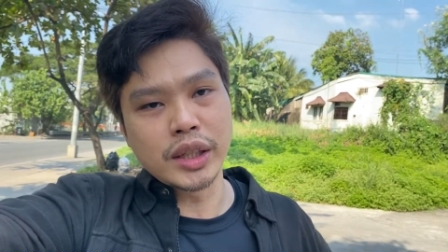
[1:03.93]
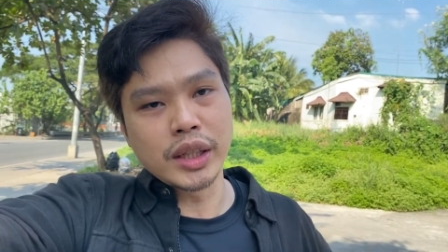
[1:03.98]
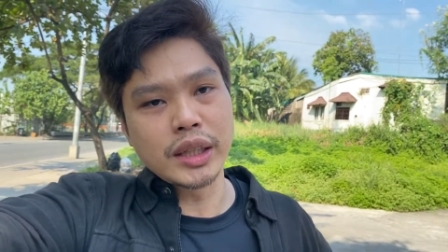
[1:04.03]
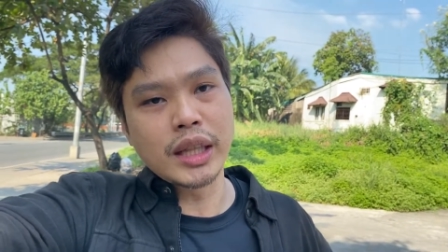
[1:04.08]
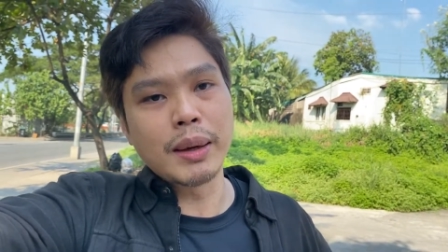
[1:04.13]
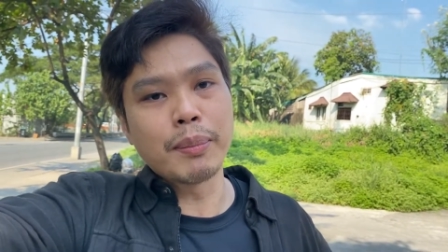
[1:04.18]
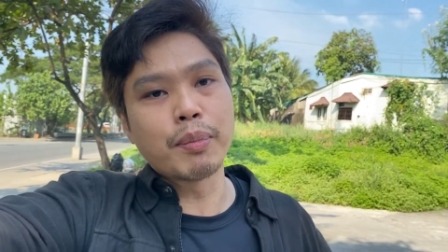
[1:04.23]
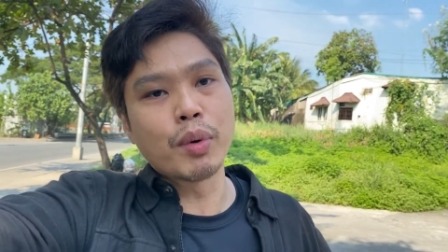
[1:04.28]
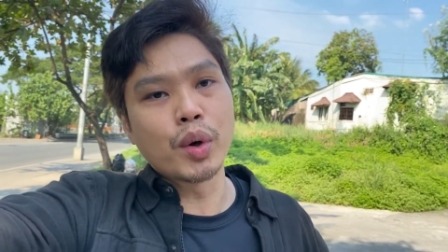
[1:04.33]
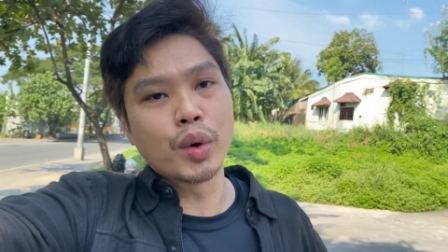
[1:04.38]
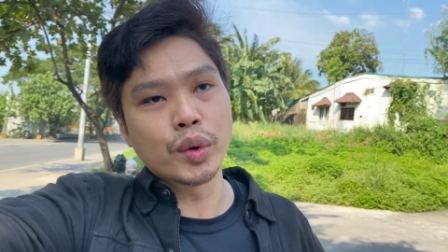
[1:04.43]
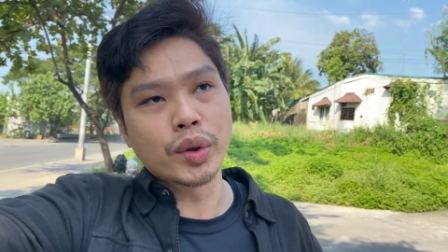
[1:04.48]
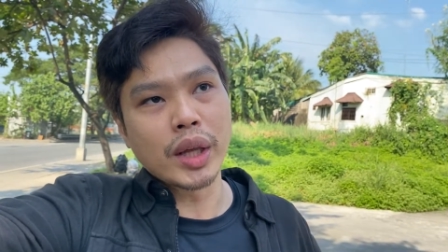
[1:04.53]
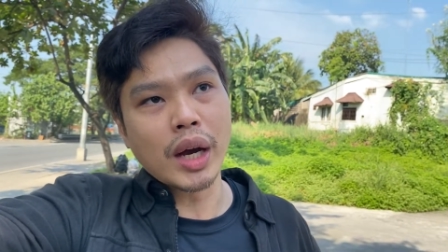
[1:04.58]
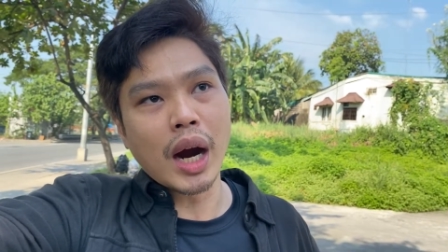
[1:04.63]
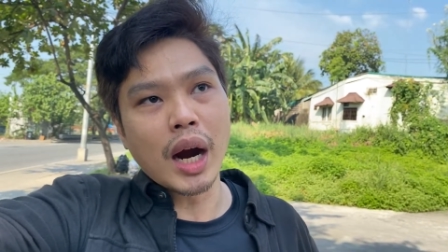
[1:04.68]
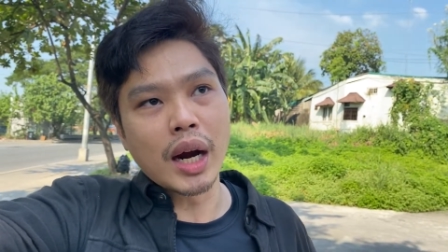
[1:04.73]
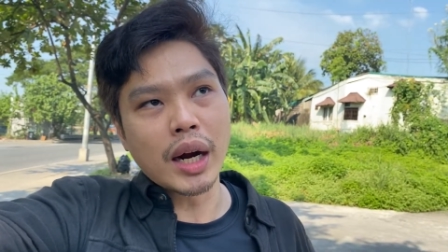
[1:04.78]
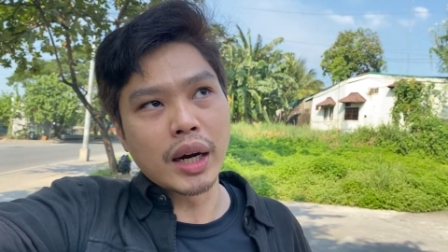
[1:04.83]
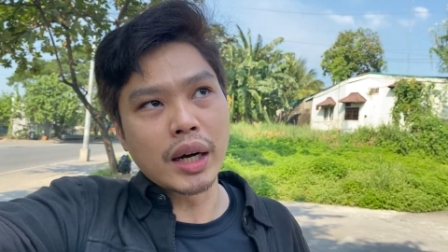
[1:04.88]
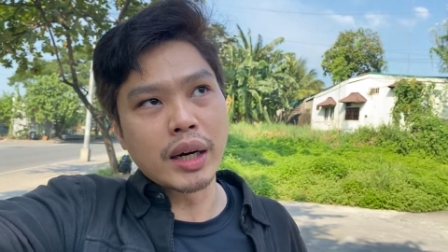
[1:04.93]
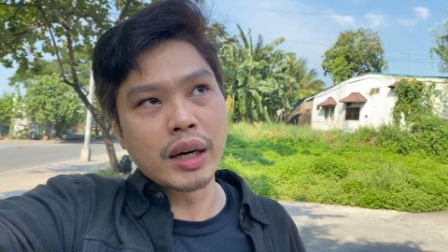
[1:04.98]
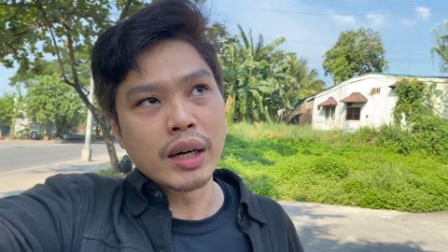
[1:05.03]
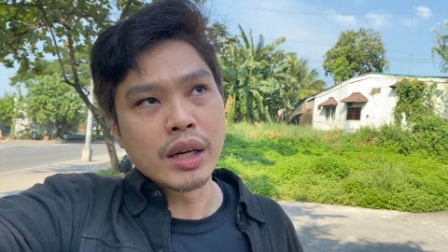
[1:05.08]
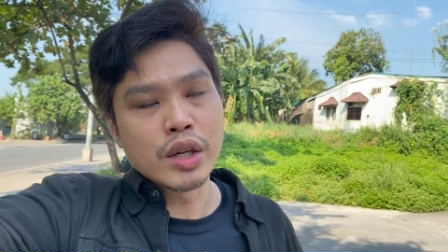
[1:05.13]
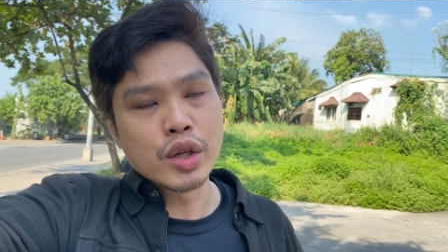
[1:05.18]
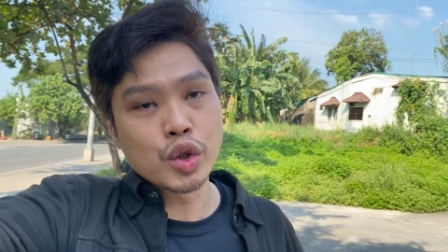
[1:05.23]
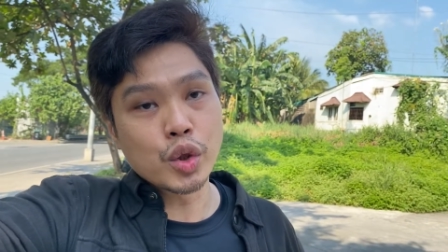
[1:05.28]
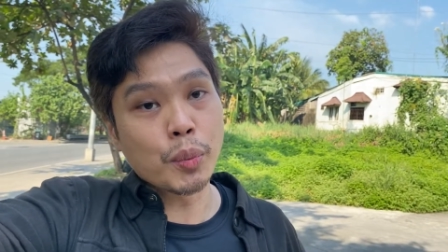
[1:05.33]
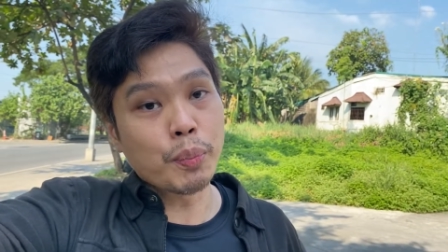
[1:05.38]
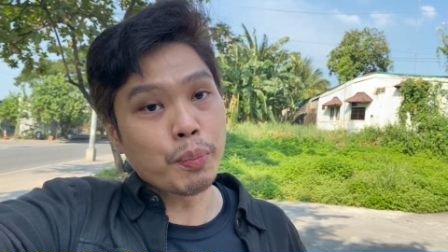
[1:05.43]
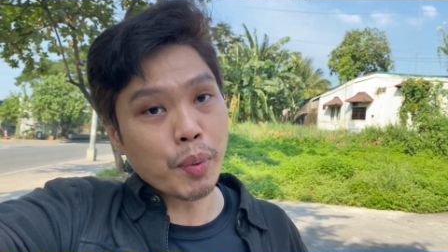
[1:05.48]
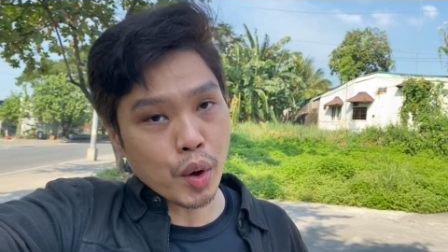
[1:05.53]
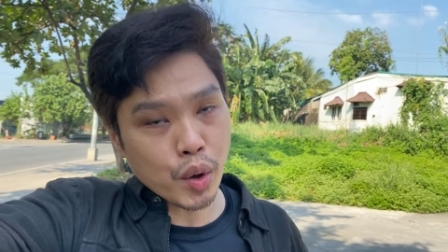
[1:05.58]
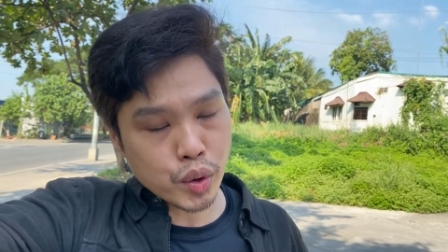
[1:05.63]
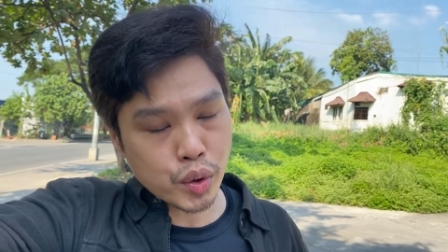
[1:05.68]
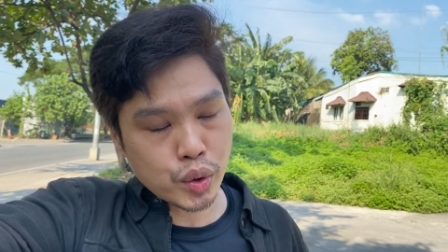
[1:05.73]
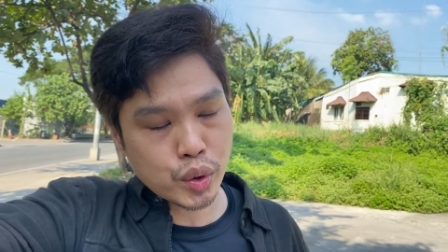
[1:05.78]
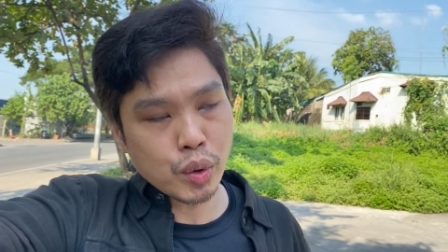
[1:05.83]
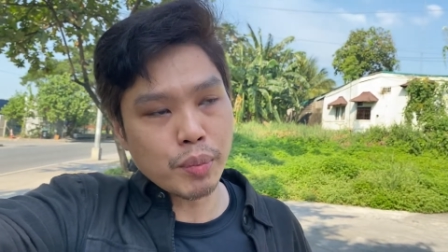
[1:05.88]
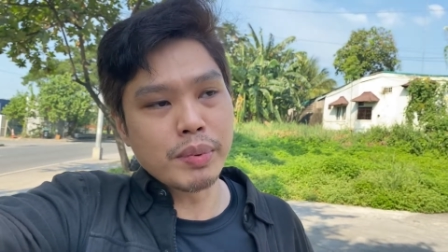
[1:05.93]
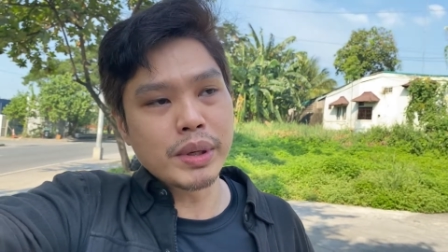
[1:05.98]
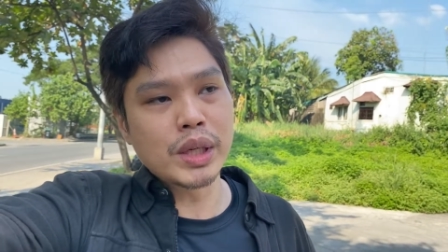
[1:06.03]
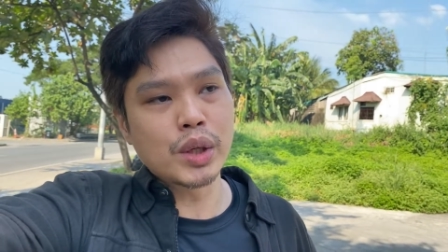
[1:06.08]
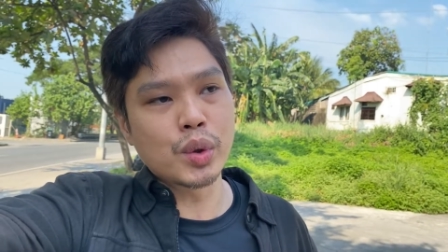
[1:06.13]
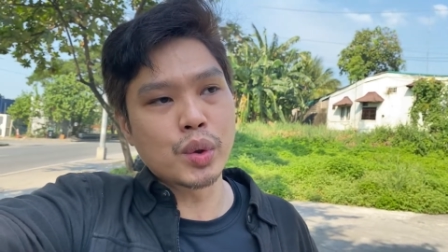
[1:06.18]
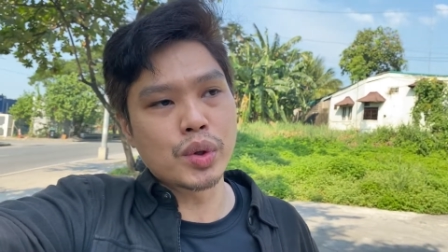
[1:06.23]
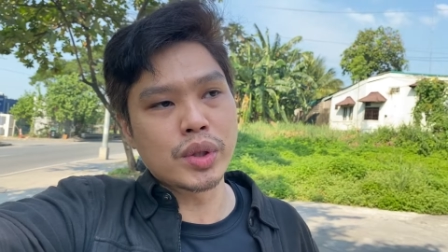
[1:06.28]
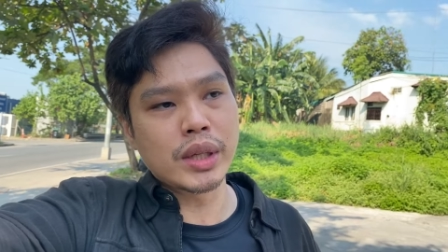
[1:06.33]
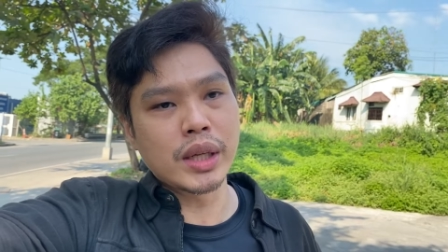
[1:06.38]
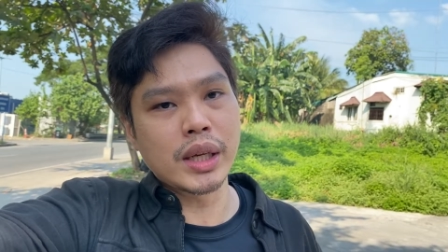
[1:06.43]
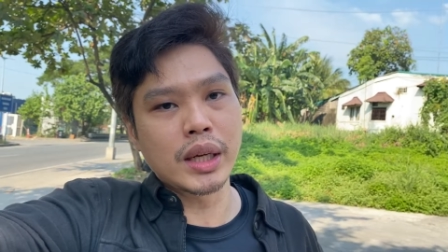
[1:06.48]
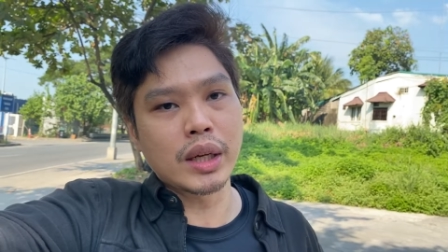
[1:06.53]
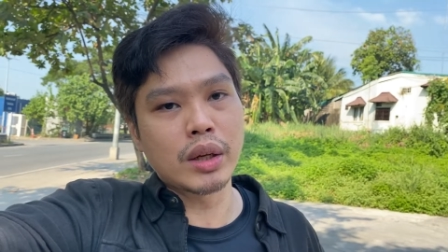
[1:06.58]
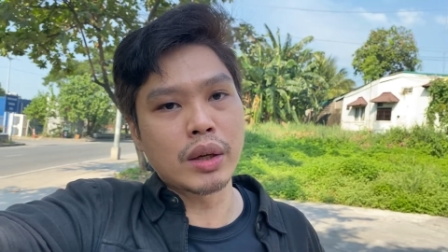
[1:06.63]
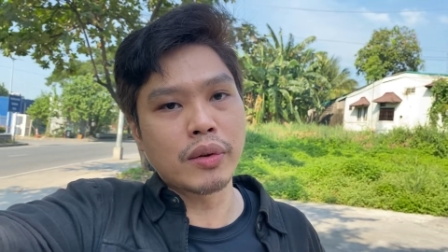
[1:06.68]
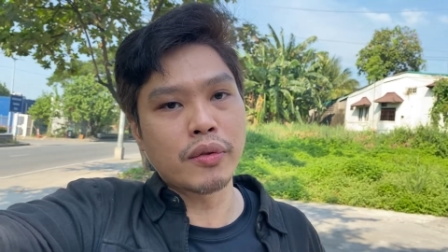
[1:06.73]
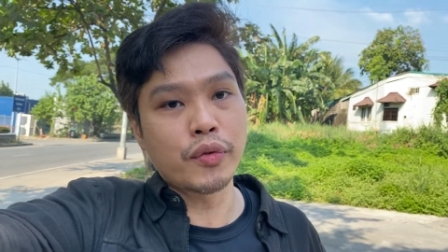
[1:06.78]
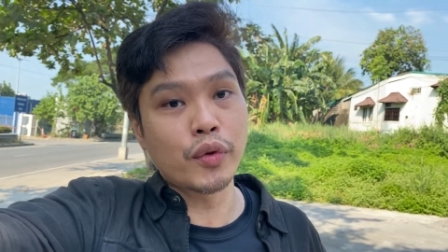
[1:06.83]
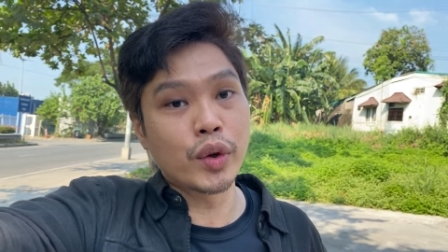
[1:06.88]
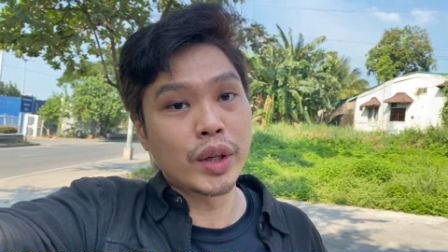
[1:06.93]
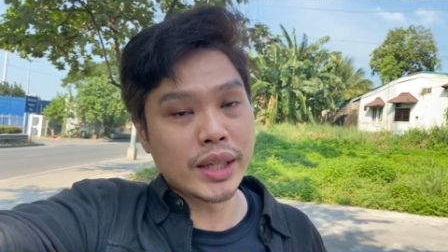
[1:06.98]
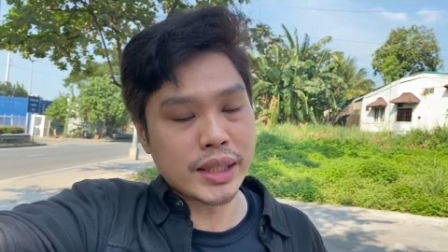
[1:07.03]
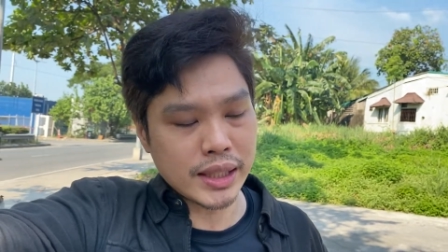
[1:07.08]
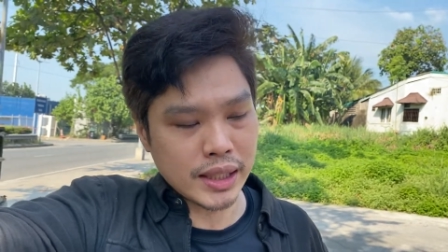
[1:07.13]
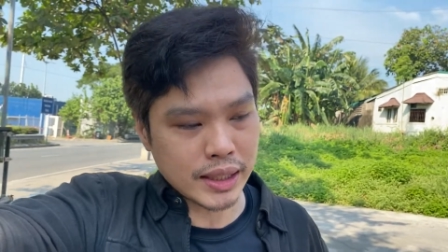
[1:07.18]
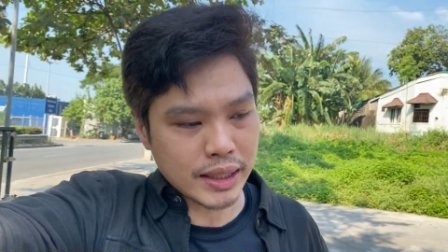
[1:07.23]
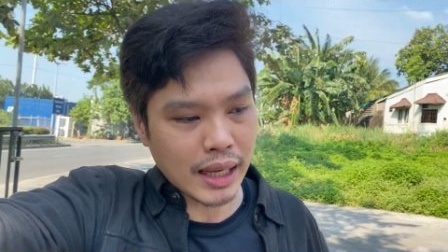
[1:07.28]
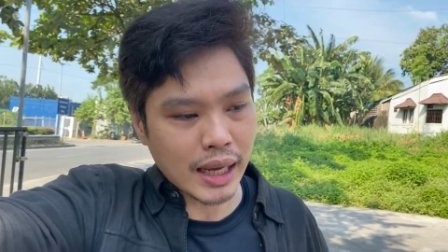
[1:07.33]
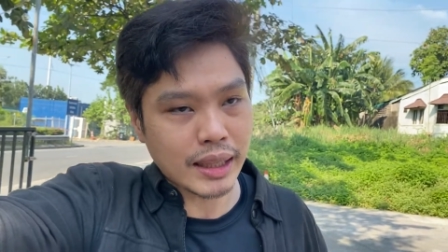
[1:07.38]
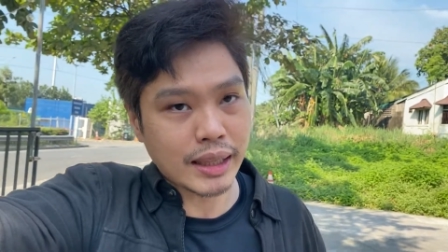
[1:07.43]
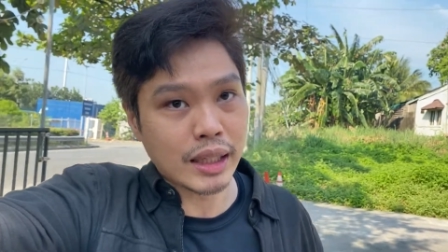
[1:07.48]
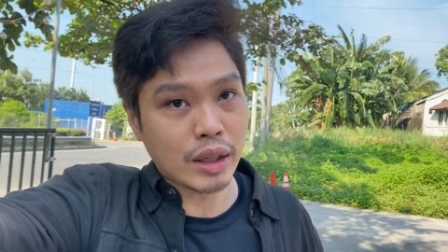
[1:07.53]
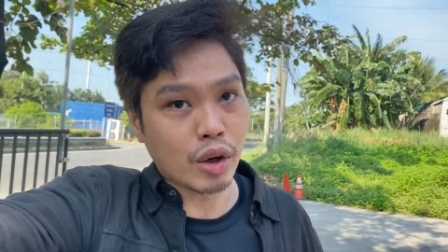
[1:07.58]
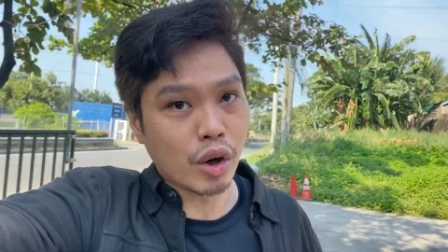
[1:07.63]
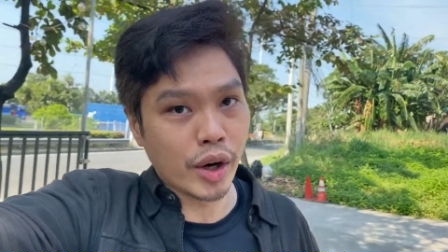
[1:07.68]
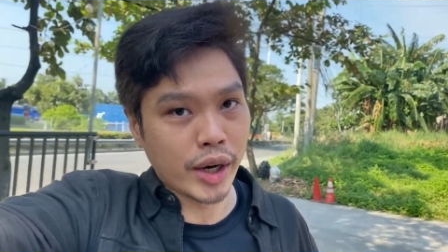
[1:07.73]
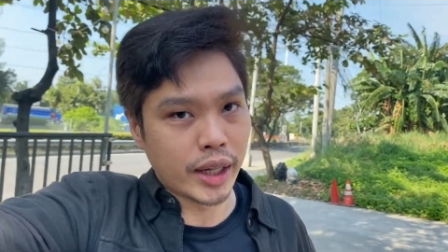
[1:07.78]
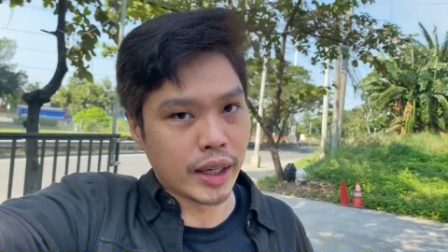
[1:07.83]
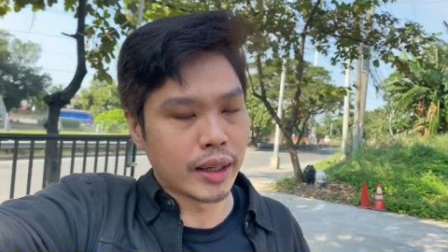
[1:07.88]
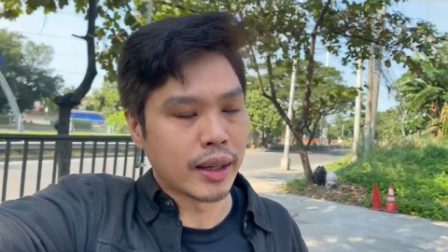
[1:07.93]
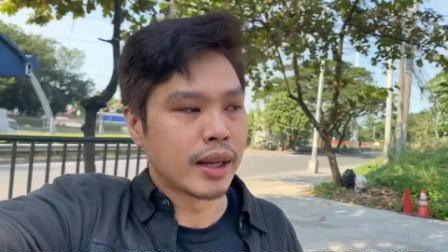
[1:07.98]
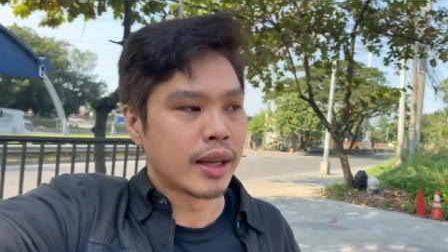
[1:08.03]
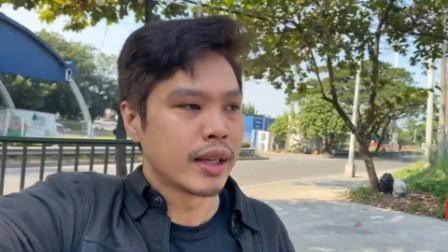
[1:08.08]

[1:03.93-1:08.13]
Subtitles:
they both are supposed to be using fully synthetic oil.